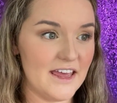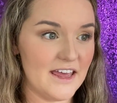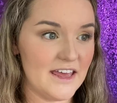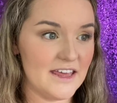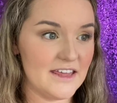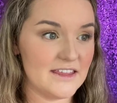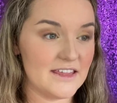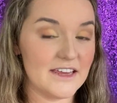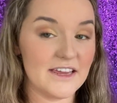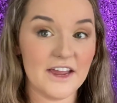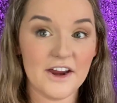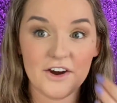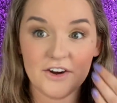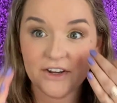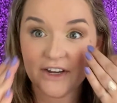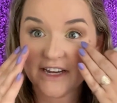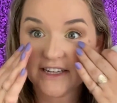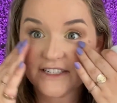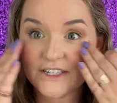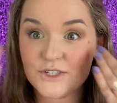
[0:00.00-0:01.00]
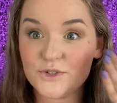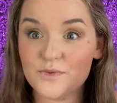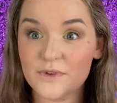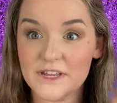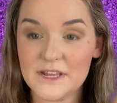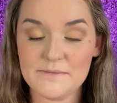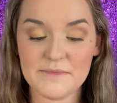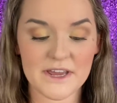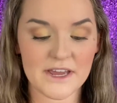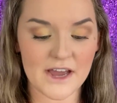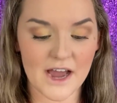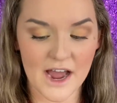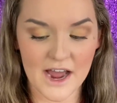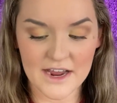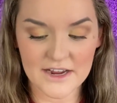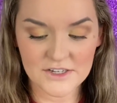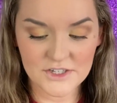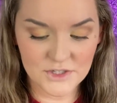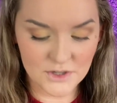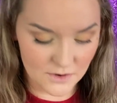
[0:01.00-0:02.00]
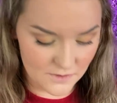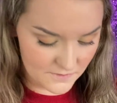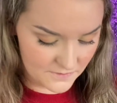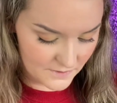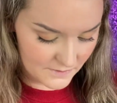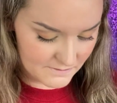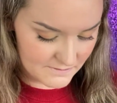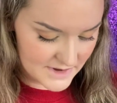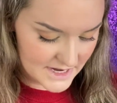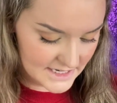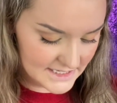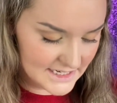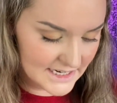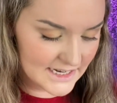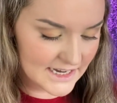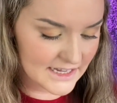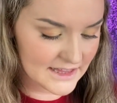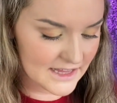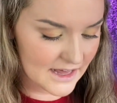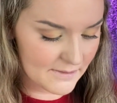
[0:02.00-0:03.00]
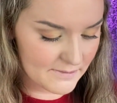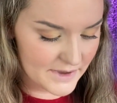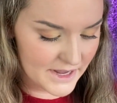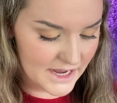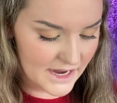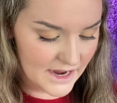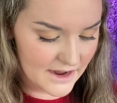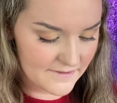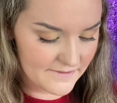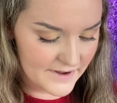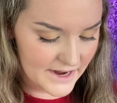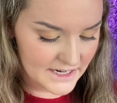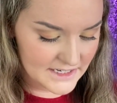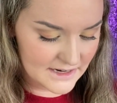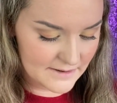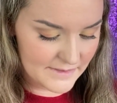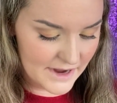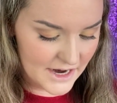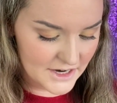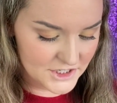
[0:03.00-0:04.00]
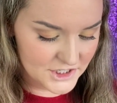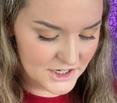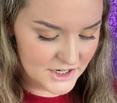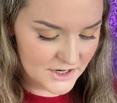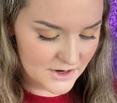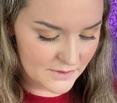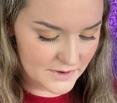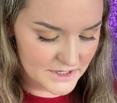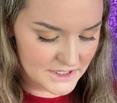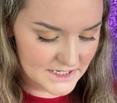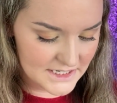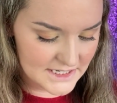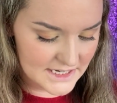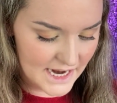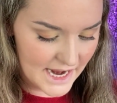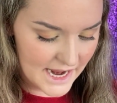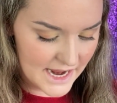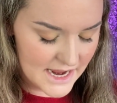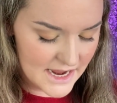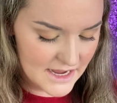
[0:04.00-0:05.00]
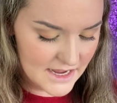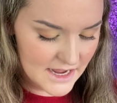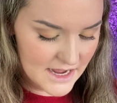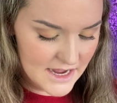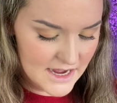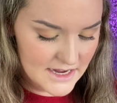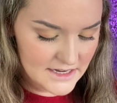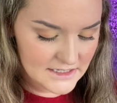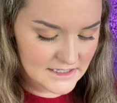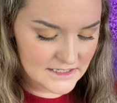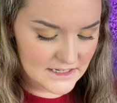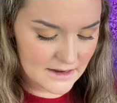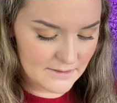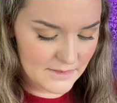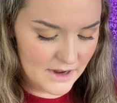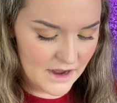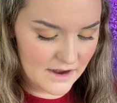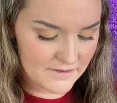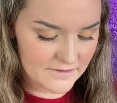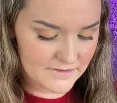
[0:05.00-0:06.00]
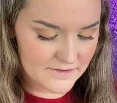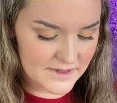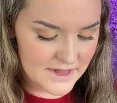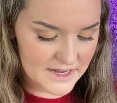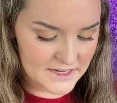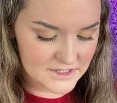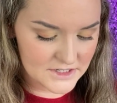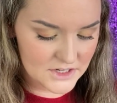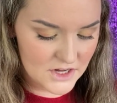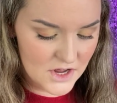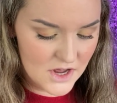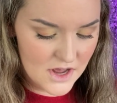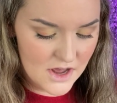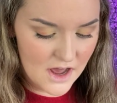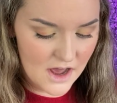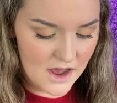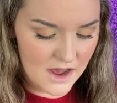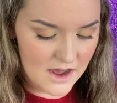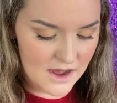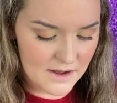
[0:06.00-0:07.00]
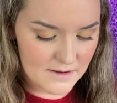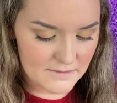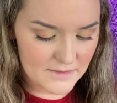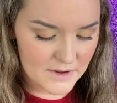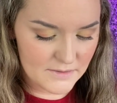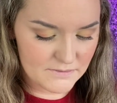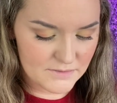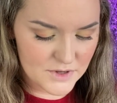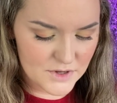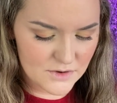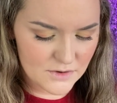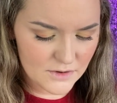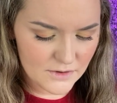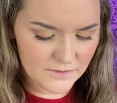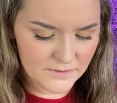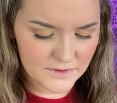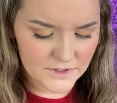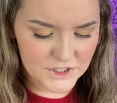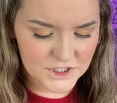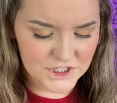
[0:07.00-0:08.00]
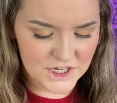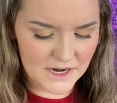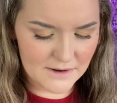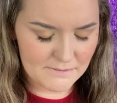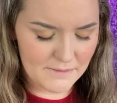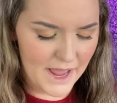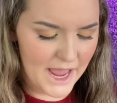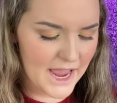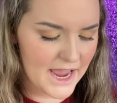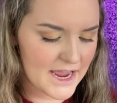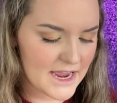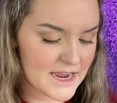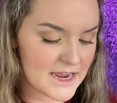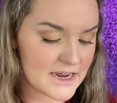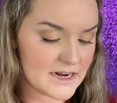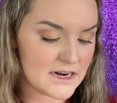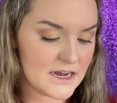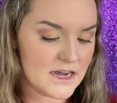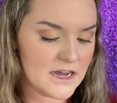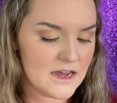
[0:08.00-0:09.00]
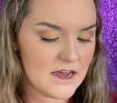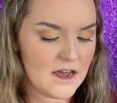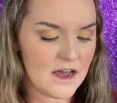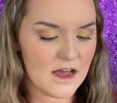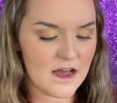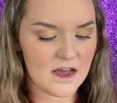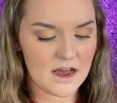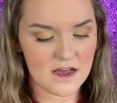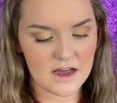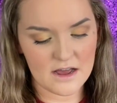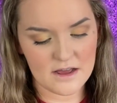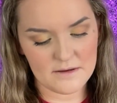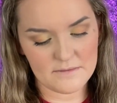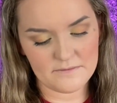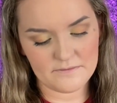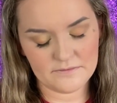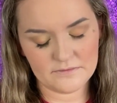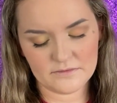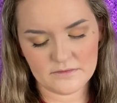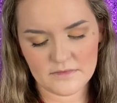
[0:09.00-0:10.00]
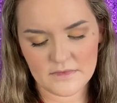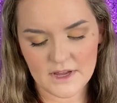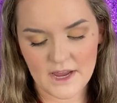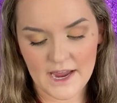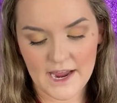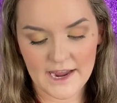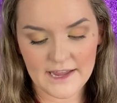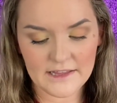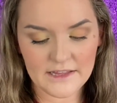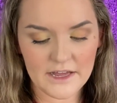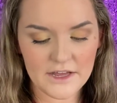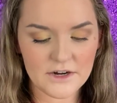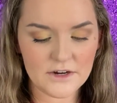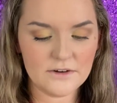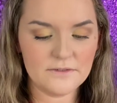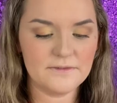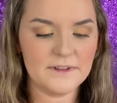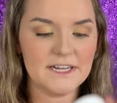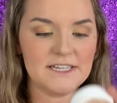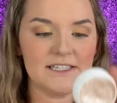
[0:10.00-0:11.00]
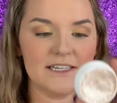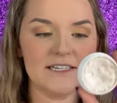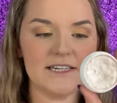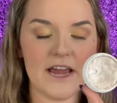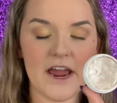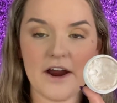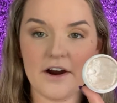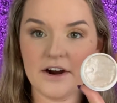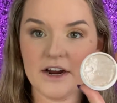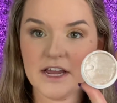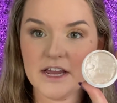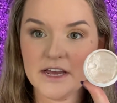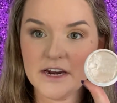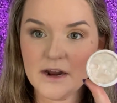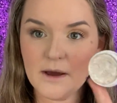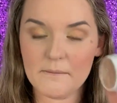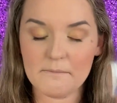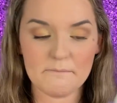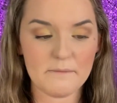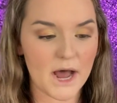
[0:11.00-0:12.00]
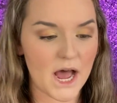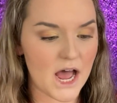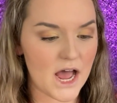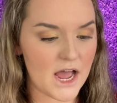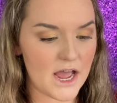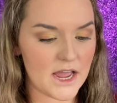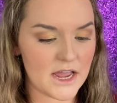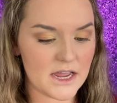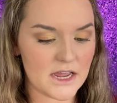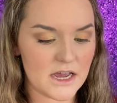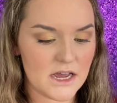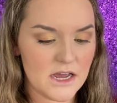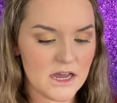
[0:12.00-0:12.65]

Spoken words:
think Ariel has these really big eyes, so for me to get that big eye effect, I'm actually going to take some of this beautiful champagne highlighter Flexitarian by